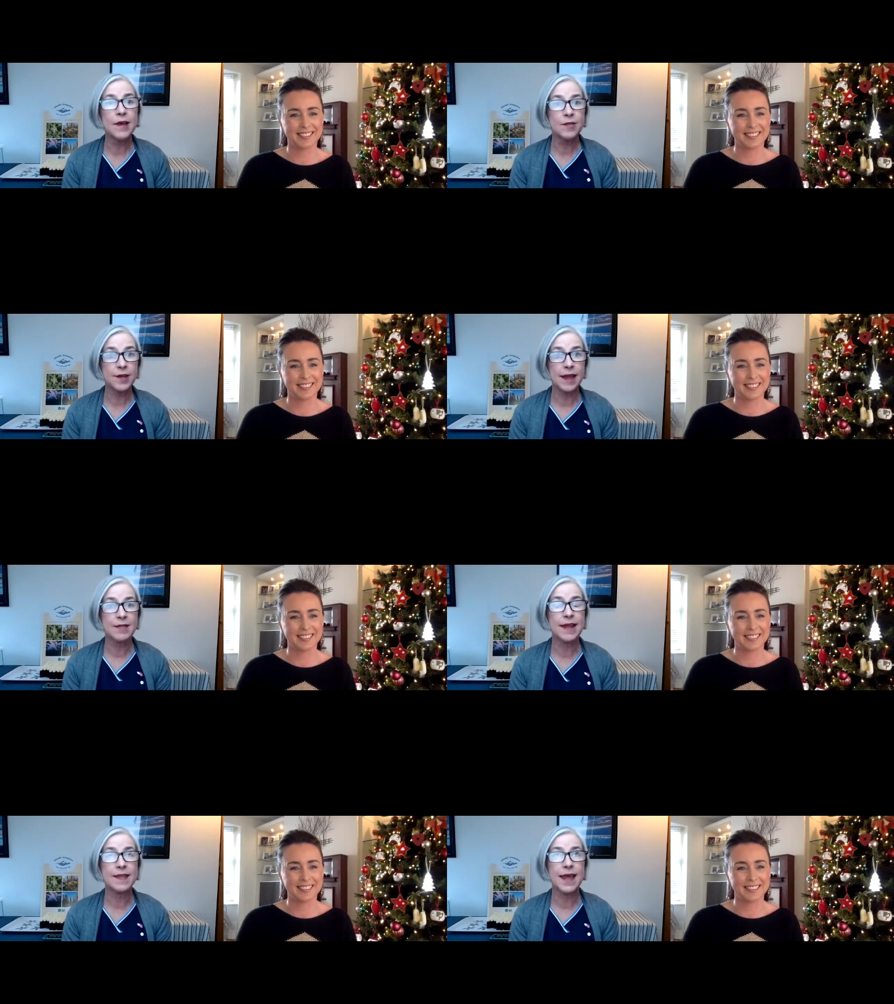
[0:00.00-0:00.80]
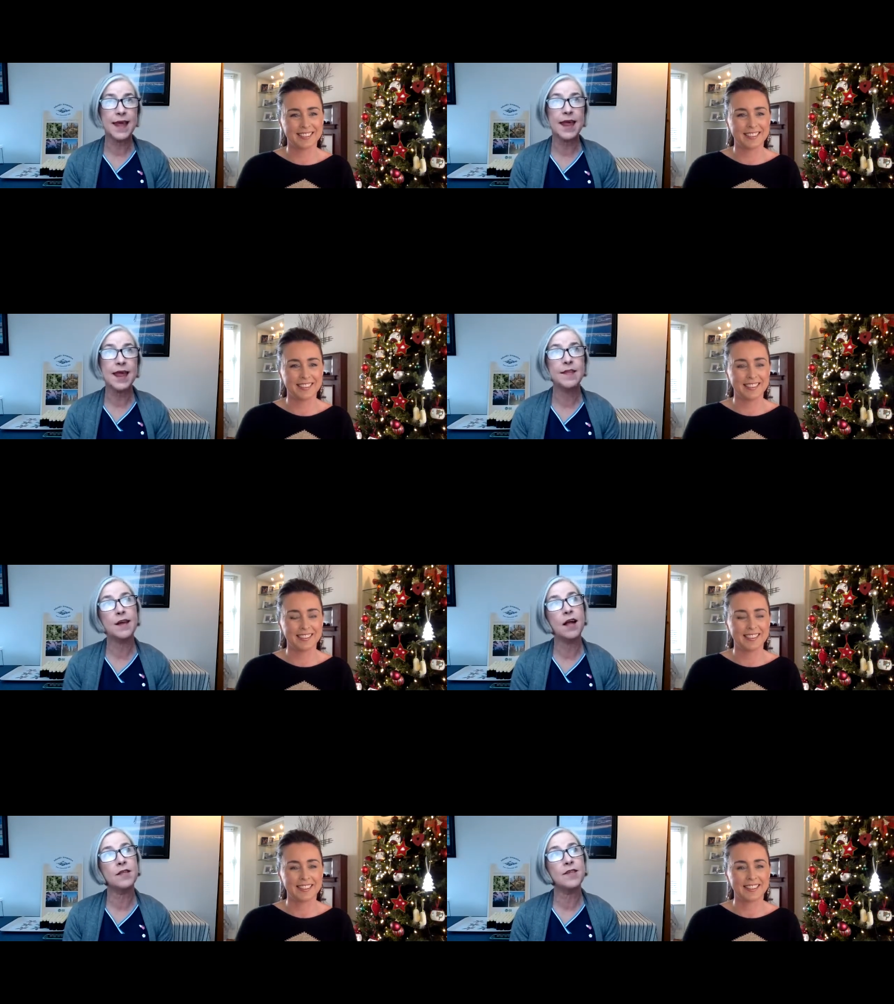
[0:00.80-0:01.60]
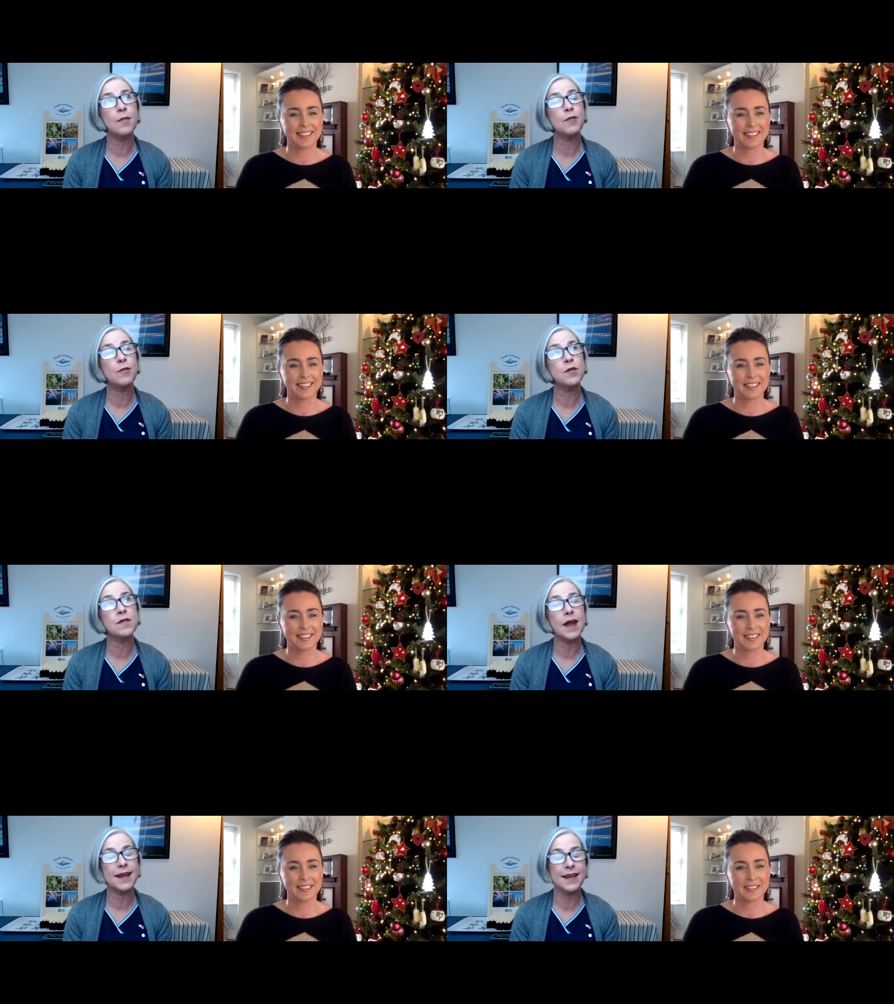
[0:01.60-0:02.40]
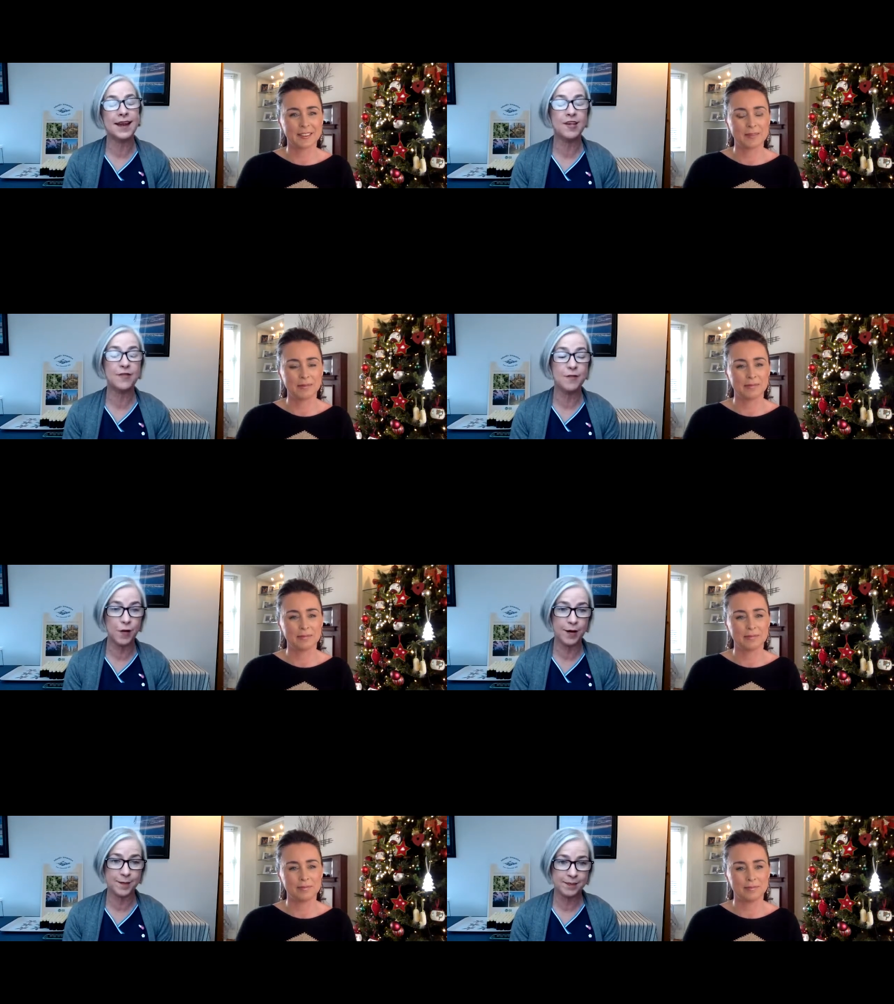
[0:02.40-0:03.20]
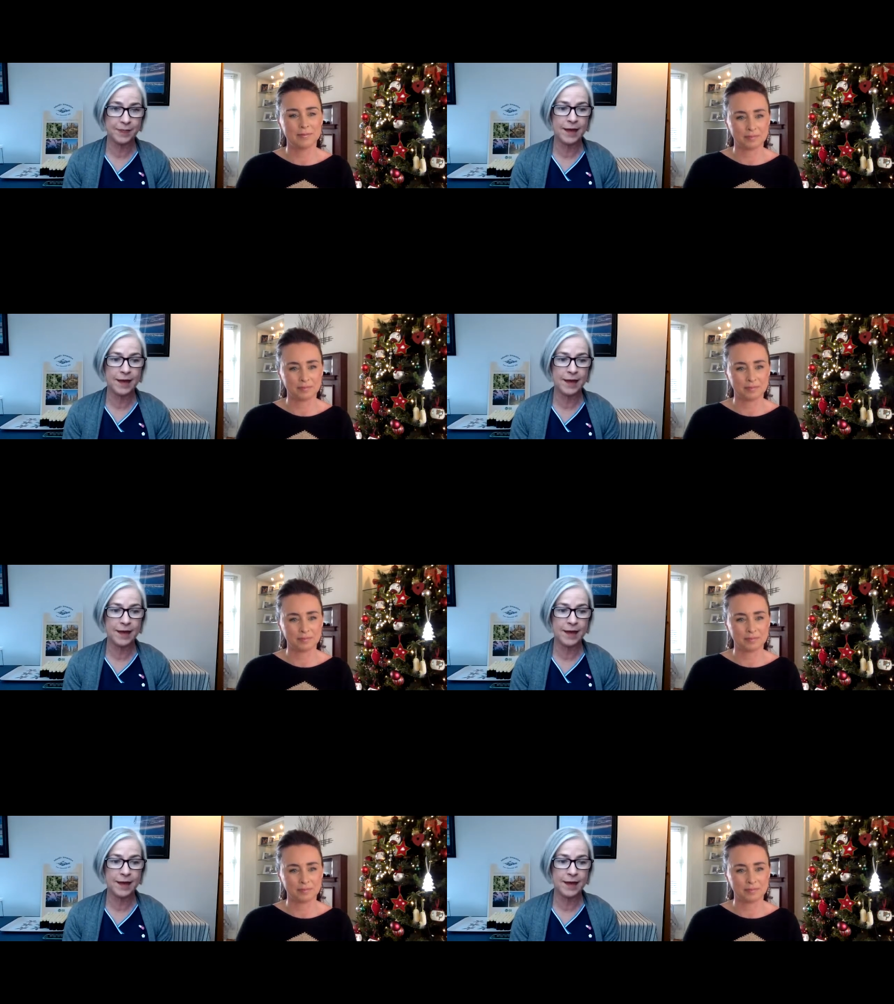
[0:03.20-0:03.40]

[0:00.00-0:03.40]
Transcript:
Speaker 1: So yes, they the concept was 1984,